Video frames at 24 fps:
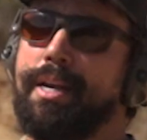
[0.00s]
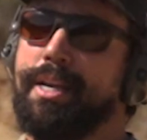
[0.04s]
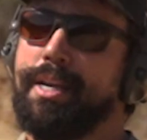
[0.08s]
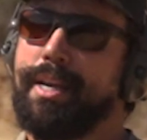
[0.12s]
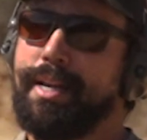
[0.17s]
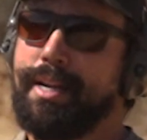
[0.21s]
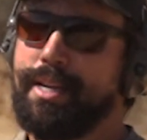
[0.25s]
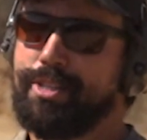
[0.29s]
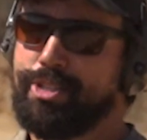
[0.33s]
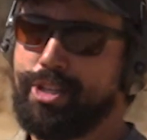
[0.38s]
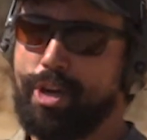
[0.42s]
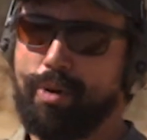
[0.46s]

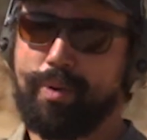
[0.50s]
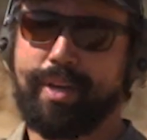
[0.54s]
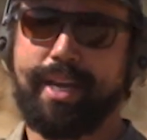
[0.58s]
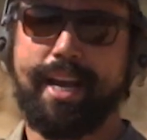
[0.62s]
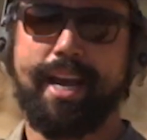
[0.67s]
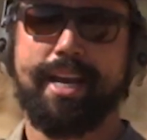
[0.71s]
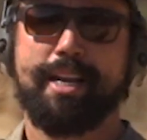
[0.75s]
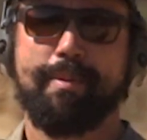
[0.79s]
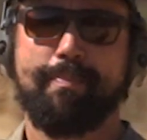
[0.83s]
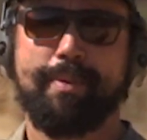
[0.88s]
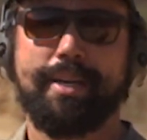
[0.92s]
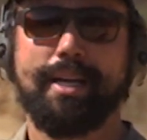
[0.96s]
it is
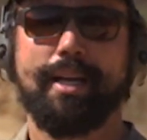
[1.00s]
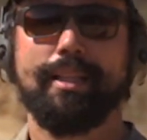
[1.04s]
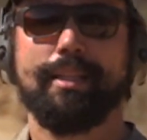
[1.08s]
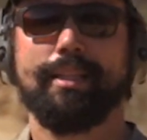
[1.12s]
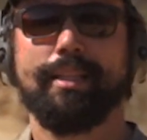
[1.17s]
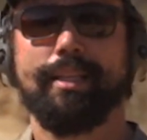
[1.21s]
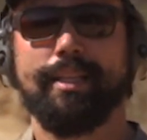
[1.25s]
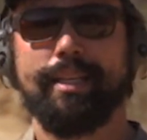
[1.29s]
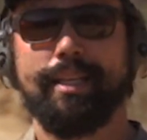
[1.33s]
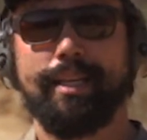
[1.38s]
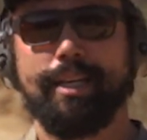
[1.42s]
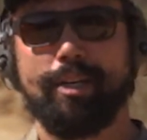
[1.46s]
okay to be a
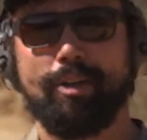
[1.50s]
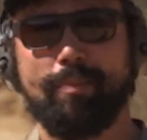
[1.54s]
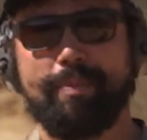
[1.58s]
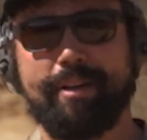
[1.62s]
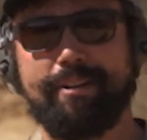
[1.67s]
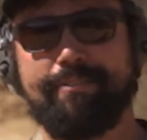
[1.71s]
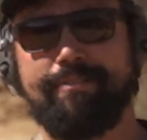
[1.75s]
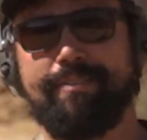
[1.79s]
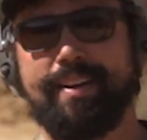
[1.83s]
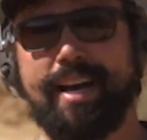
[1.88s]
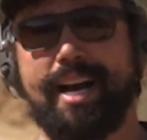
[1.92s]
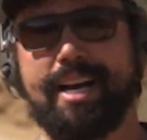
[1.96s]
little
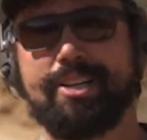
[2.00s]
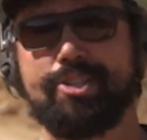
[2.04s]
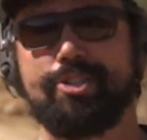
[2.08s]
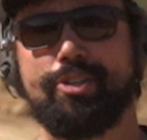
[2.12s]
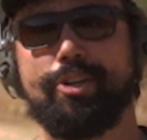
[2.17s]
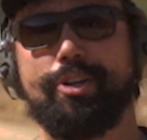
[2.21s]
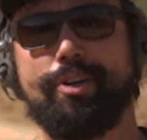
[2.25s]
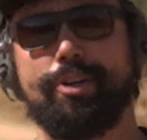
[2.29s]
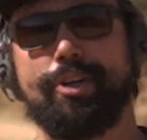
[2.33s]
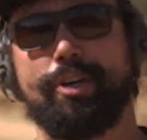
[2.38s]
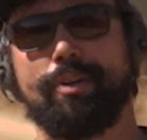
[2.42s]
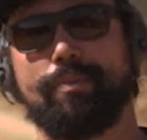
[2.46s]
bit
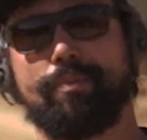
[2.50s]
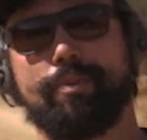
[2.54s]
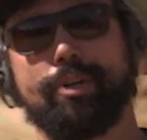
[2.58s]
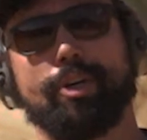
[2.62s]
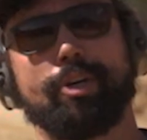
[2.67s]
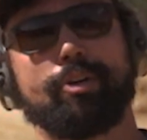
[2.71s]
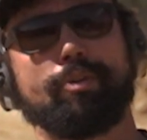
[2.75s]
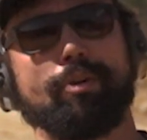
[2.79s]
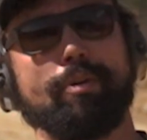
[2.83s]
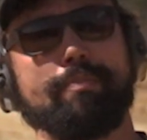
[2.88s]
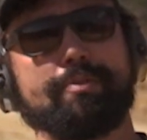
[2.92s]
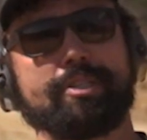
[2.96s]
faster. Your,
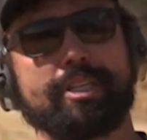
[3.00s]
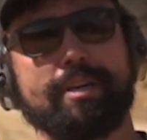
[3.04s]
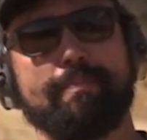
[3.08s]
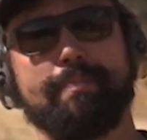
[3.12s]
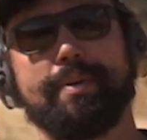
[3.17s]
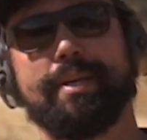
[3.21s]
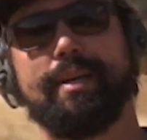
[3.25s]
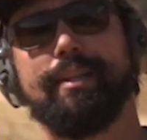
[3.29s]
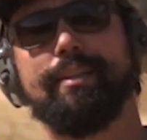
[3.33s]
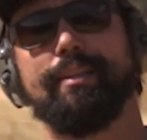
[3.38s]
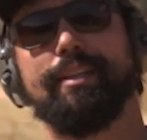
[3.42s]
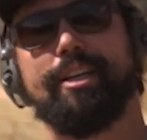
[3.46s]
your groups can
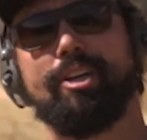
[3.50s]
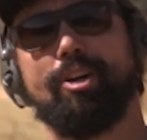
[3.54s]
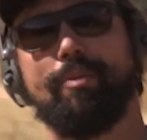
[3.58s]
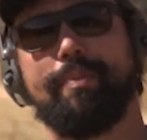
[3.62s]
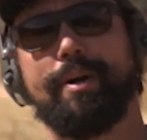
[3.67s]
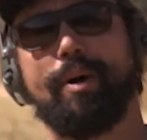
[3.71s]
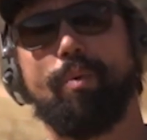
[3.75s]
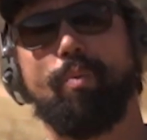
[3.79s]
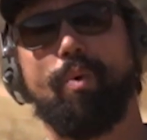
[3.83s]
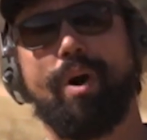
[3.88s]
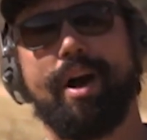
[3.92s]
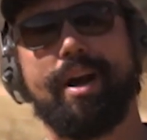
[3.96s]
be a little
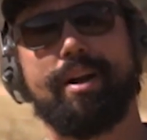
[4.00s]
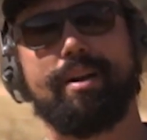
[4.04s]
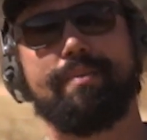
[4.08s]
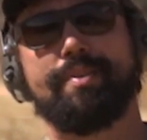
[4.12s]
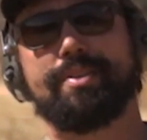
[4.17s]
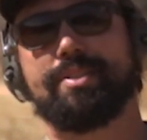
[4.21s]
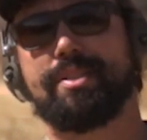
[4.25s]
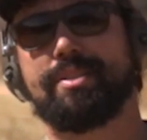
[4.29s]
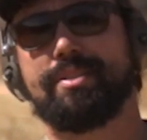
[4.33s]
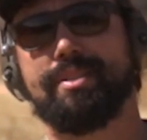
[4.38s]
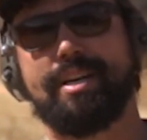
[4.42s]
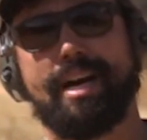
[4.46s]
bit wider.
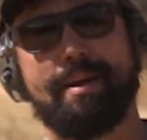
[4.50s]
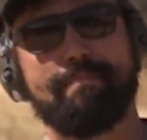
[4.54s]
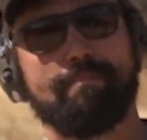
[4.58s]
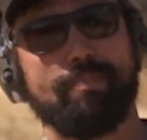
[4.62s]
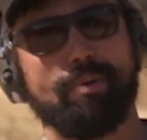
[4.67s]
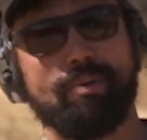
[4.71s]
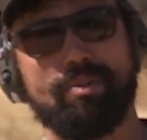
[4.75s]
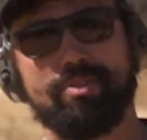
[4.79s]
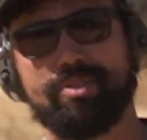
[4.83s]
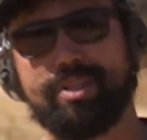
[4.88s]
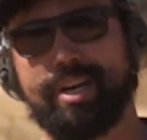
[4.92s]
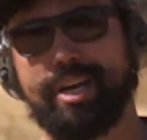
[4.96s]
This is not
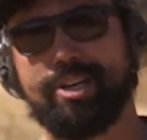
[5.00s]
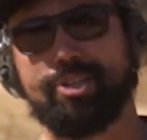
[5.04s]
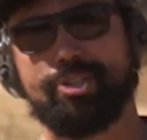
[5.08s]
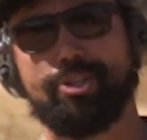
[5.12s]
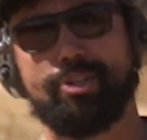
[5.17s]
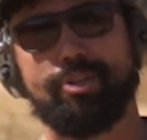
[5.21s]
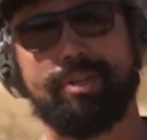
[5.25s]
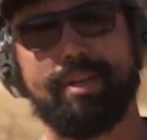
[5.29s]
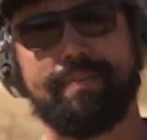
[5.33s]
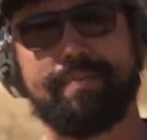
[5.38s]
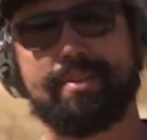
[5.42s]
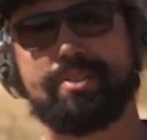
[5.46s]
bullseye
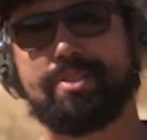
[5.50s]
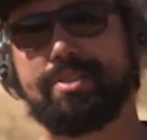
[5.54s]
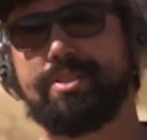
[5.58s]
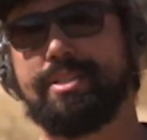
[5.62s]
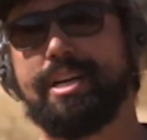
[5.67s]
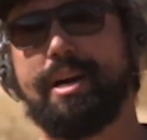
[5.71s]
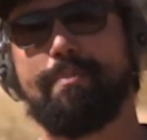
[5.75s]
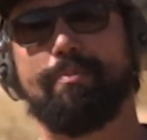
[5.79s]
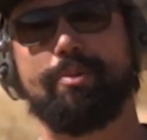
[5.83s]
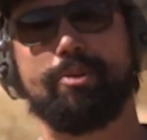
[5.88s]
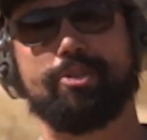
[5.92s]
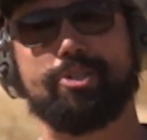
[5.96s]
shooting. This is
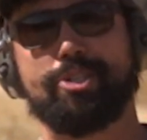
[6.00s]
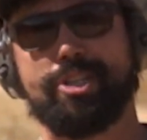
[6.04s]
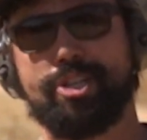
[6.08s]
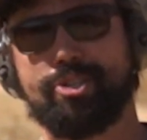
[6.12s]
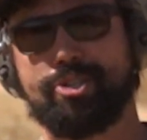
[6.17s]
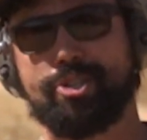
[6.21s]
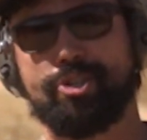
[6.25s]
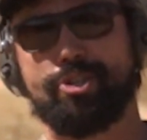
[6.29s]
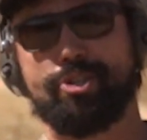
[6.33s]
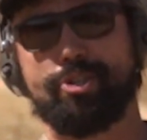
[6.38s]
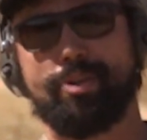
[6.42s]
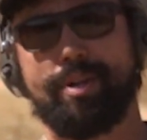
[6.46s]
not
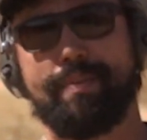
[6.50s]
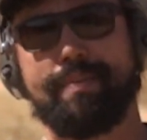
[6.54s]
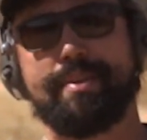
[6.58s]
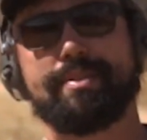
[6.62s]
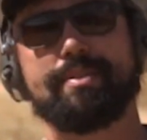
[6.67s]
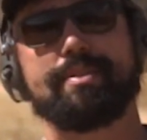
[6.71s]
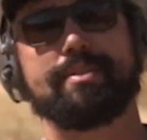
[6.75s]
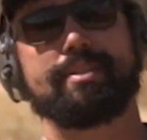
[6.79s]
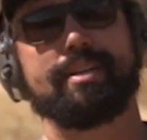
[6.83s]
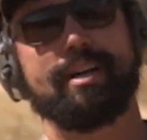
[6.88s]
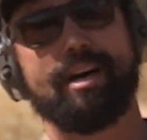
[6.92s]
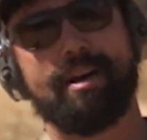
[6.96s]
precision shooting.
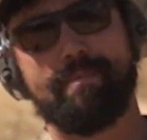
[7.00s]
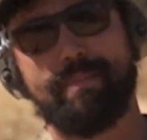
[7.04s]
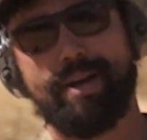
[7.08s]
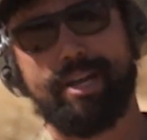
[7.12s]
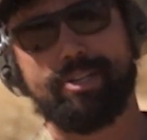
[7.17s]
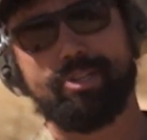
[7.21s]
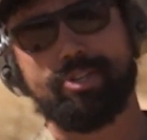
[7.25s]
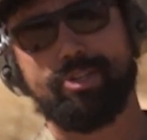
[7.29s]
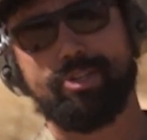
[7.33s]
This is combat